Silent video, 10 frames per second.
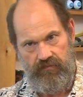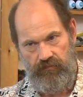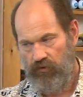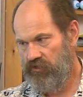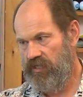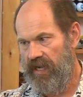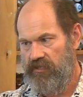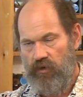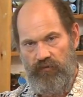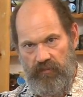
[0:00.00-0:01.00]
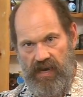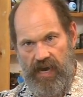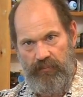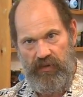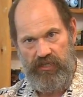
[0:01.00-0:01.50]
first stage, go from high
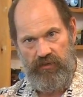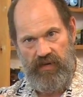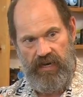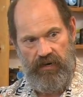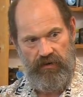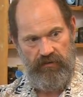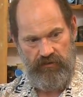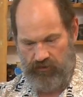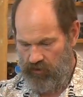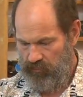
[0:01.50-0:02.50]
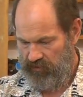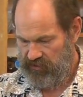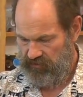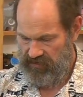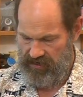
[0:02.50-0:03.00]
pressure air to low
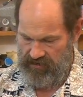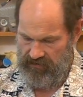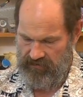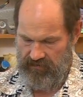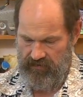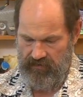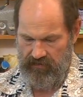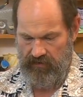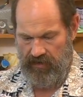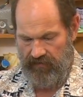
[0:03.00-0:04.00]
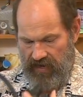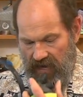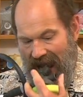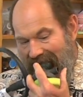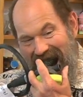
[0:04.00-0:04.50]
pressure air, and then